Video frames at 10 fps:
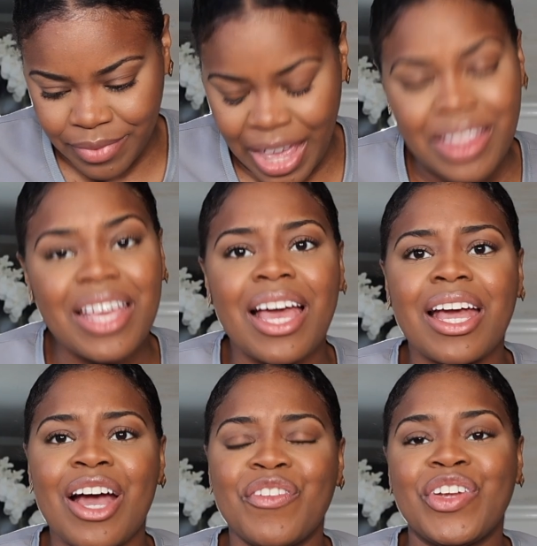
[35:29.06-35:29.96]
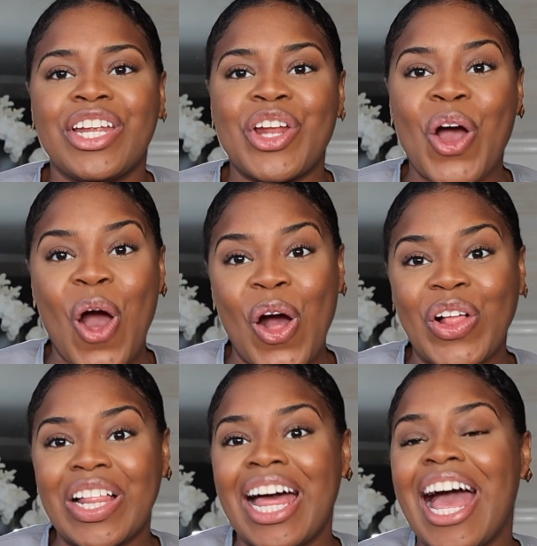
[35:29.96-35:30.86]
I think I covered it
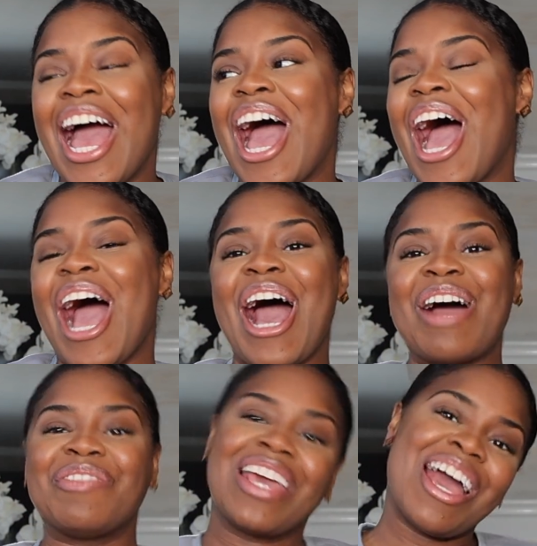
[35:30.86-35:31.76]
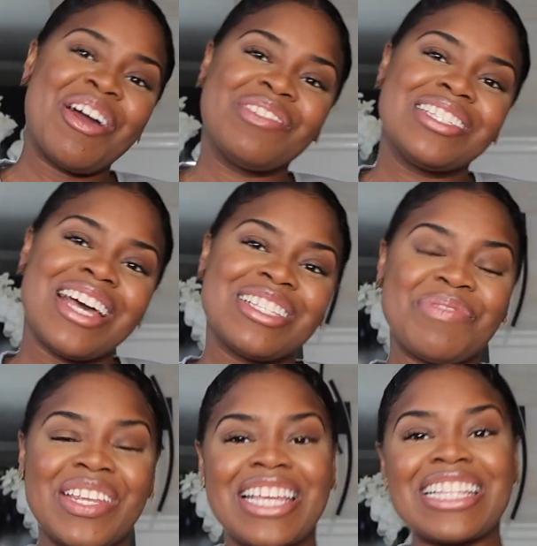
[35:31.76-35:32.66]
all. But yeah, I hope this has
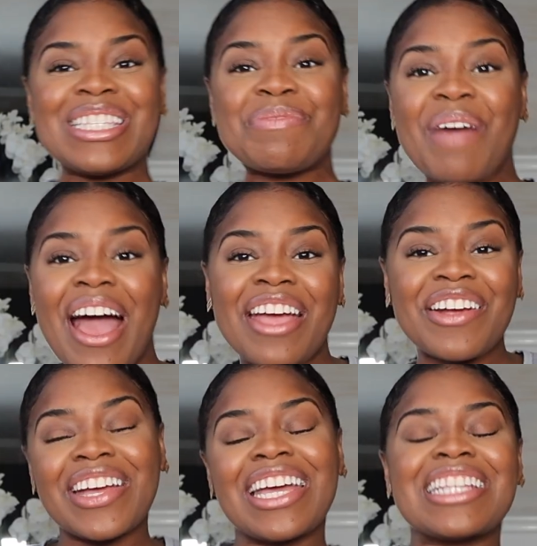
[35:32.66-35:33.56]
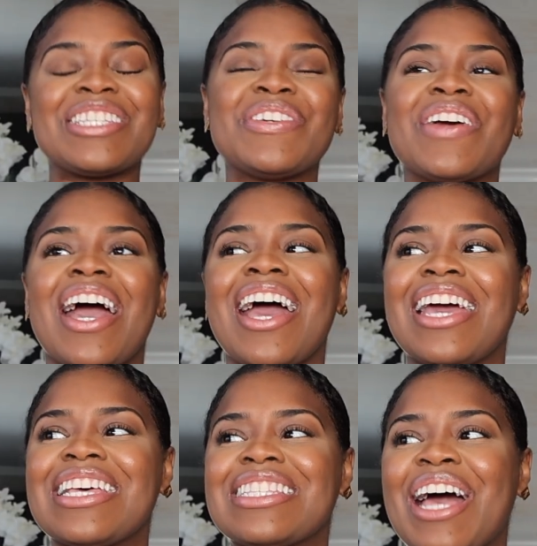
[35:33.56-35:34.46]
been inspiring to you
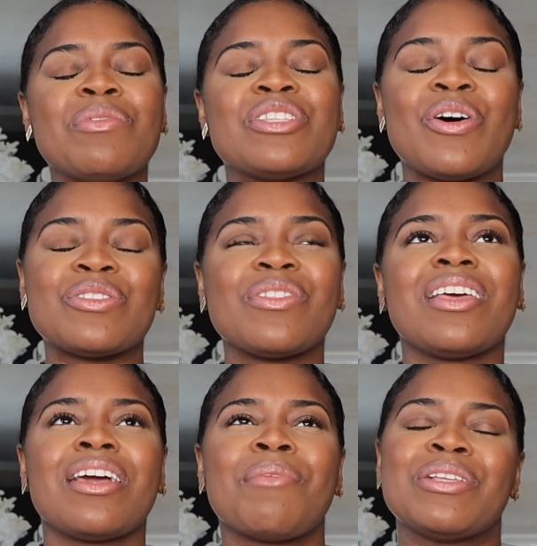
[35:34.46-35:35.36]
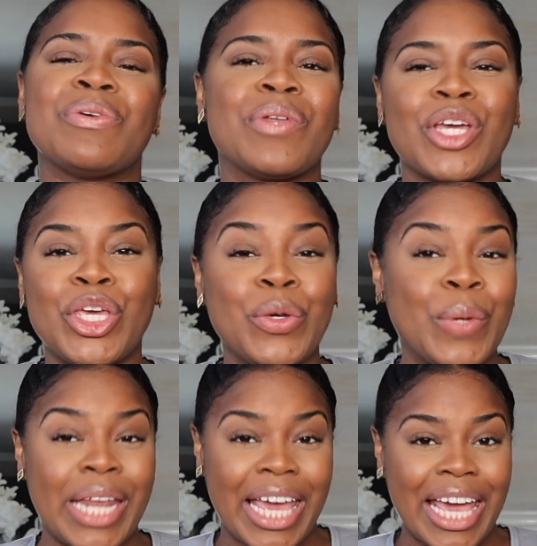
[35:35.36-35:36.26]
guys. I was also thinking about doing a
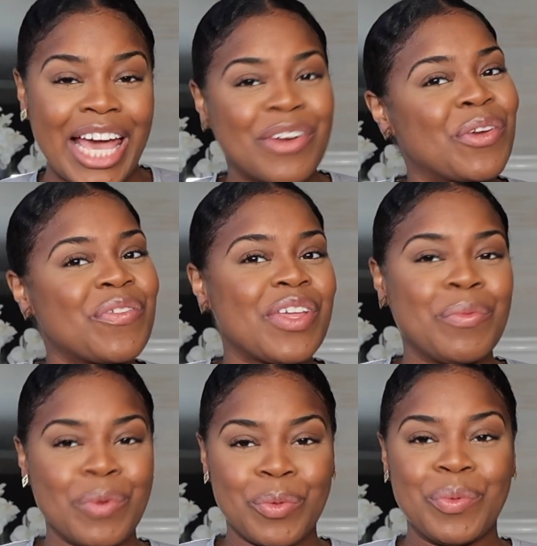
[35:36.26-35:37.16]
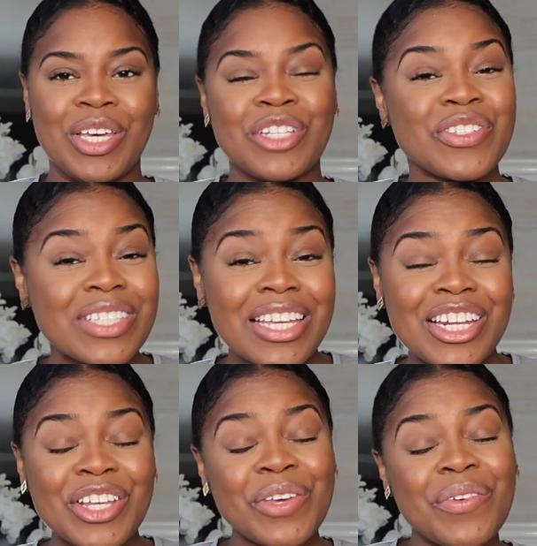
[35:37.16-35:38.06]
Q&A. I don't know if anyone would be interested
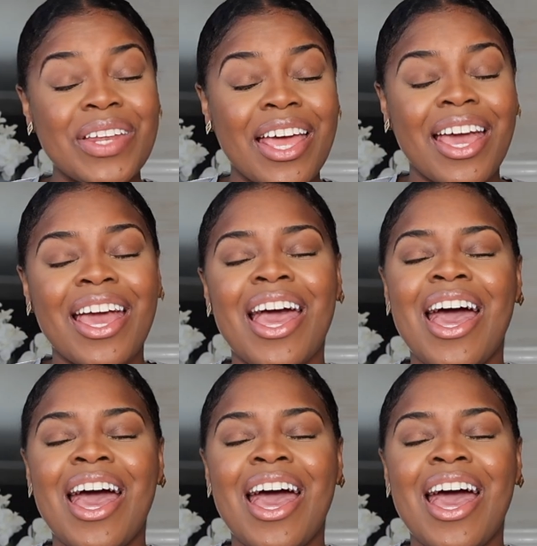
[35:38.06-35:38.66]
in a Q&A.